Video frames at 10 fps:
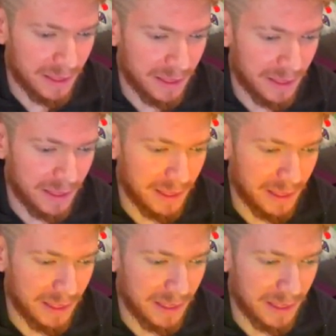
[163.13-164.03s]

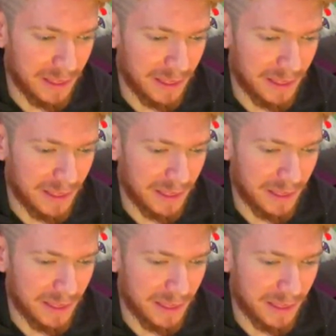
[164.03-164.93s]

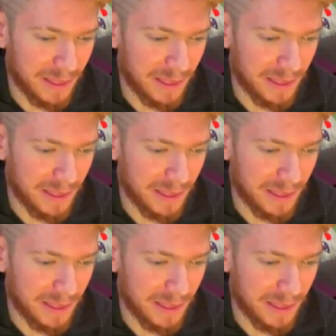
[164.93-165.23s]
No one is speaking in this clip.